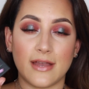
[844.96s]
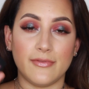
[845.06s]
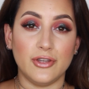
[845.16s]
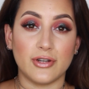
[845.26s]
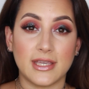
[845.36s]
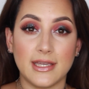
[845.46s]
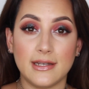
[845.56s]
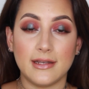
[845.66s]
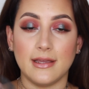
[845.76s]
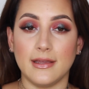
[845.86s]
to have in your
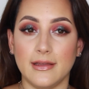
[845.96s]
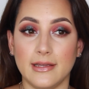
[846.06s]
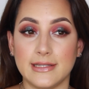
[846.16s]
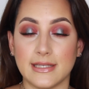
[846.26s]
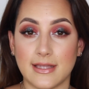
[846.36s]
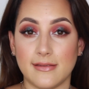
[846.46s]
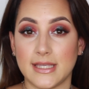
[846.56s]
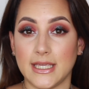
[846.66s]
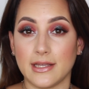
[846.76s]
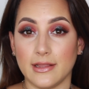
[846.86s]
kit and uh, it doesn't
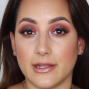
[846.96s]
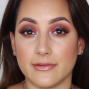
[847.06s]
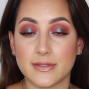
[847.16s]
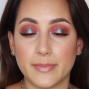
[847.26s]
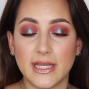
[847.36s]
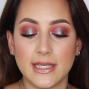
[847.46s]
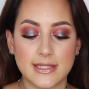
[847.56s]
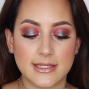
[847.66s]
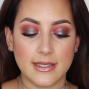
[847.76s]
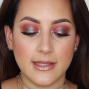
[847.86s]
take a lot of
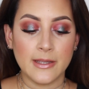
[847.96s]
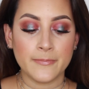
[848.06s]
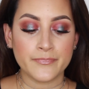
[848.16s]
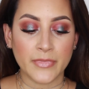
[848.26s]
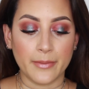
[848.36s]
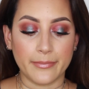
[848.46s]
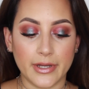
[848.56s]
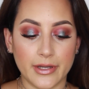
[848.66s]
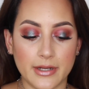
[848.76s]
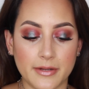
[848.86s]
space
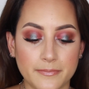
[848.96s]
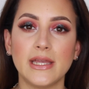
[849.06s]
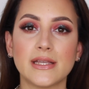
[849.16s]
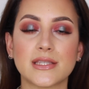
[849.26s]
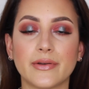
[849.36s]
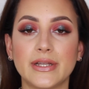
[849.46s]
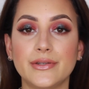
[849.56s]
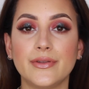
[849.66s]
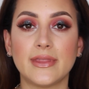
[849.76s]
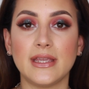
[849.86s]
but so I
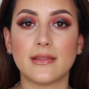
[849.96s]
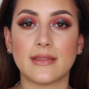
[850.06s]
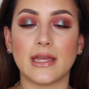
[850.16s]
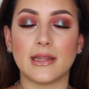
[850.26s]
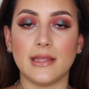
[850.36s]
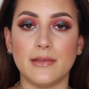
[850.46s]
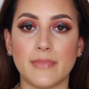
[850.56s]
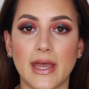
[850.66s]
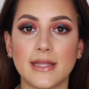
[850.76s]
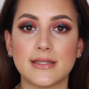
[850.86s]
do think that the
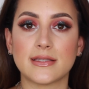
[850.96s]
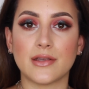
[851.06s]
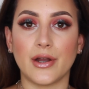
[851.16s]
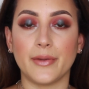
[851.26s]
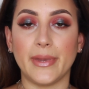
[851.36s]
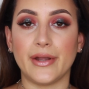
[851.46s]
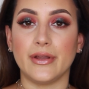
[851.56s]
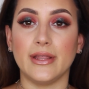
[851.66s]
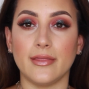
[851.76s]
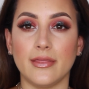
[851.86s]
mattes are better
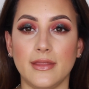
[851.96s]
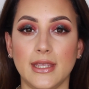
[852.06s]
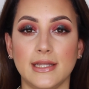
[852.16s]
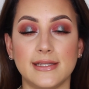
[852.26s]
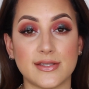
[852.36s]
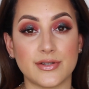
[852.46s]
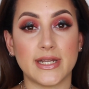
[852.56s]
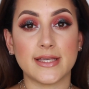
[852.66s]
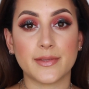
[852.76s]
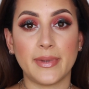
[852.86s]
in the Desert
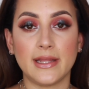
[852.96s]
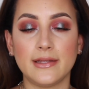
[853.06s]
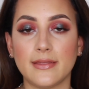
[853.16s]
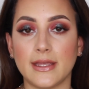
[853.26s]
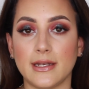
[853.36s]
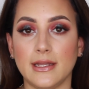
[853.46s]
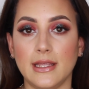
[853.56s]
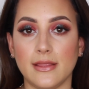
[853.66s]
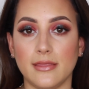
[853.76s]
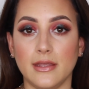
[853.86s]
Dusk palette than
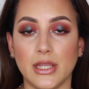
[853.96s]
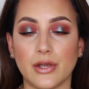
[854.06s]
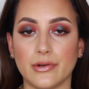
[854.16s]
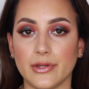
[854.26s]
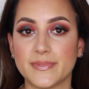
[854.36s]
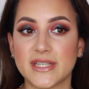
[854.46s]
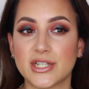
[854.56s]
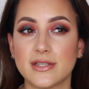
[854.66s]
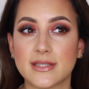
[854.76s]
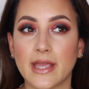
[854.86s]
in the Coral
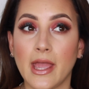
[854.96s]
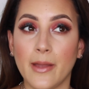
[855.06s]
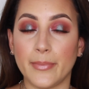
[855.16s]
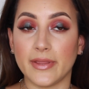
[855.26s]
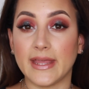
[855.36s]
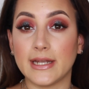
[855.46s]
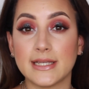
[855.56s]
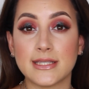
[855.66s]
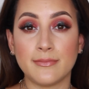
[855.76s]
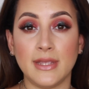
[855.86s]
Obsessions but that
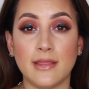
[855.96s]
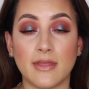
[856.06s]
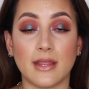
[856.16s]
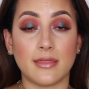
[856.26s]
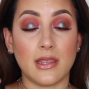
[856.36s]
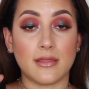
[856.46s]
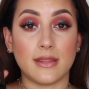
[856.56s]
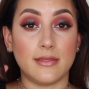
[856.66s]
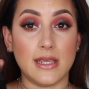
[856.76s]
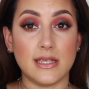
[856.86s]
doesn't mean that I think
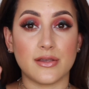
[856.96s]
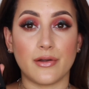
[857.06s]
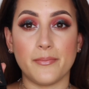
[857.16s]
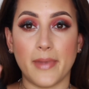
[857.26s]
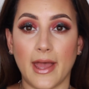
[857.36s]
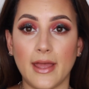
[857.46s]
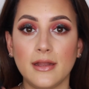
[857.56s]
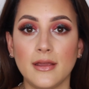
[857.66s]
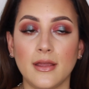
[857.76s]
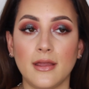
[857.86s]
that these are
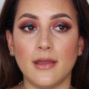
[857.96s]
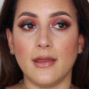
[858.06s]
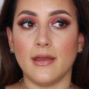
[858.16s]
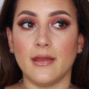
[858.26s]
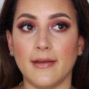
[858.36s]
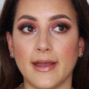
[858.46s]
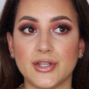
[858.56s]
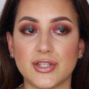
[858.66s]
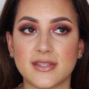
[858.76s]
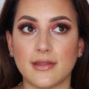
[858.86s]
bad uh,
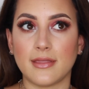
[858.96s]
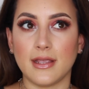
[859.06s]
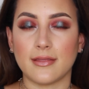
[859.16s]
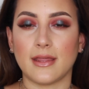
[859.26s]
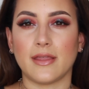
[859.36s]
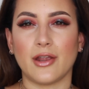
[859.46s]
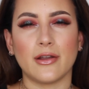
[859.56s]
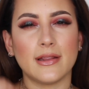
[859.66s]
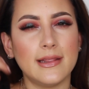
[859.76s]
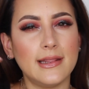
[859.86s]
I just think that they are
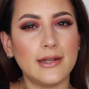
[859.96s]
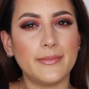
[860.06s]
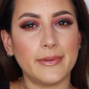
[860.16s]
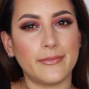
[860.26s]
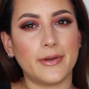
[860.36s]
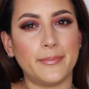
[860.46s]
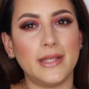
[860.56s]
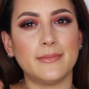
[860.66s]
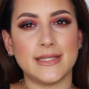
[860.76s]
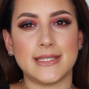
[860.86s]
a little bit more
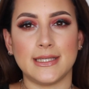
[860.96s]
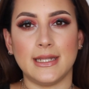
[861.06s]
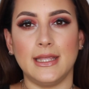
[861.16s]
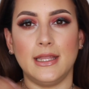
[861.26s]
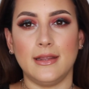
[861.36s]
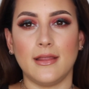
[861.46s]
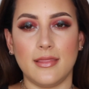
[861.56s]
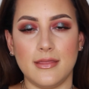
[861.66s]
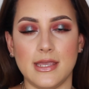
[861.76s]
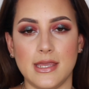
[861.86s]
pigmented
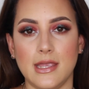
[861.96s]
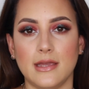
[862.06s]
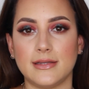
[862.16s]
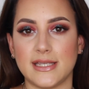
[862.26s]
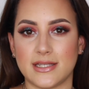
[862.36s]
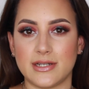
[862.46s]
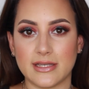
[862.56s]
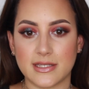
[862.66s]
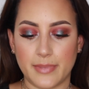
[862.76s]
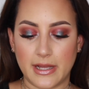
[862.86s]
in the Desert
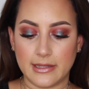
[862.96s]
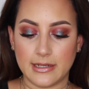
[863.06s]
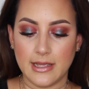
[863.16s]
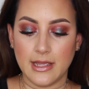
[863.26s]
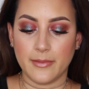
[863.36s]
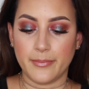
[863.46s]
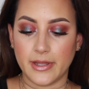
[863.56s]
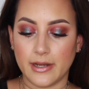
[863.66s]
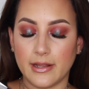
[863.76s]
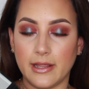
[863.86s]
Dusk palette
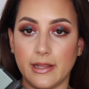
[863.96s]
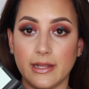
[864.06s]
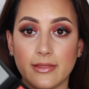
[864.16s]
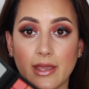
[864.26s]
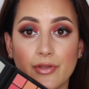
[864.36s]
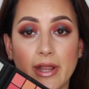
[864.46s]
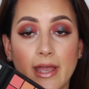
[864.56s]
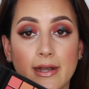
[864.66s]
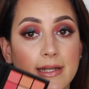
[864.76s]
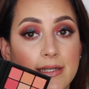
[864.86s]
but uh, in the other
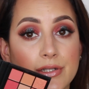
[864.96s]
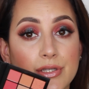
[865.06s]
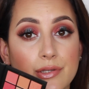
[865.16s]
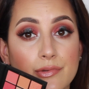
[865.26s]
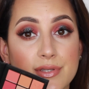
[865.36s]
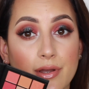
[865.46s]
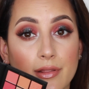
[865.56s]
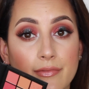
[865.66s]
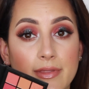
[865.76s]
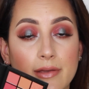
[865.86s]
hand I didn't use
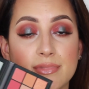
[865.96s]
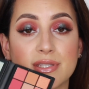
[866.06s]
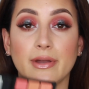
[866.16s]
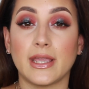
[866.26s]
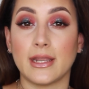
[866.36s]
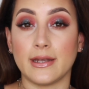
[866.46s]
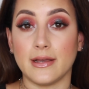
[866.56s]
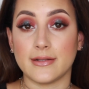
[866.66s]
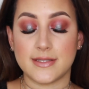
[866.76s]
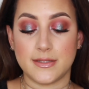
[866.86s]
all of them so I
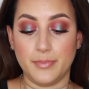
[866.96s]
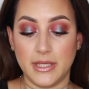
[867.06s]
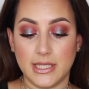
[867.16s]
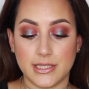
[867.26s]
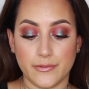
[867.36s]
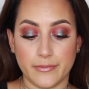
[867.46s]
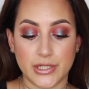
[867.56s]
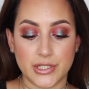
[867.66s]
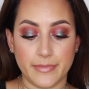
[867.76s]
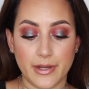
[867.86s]
cannot speak too
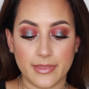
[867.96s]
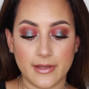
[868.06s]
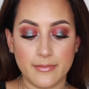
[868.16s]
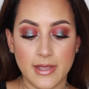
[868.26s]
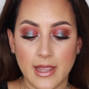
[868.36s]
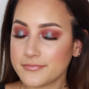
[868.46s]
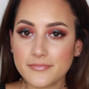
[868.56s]
much about them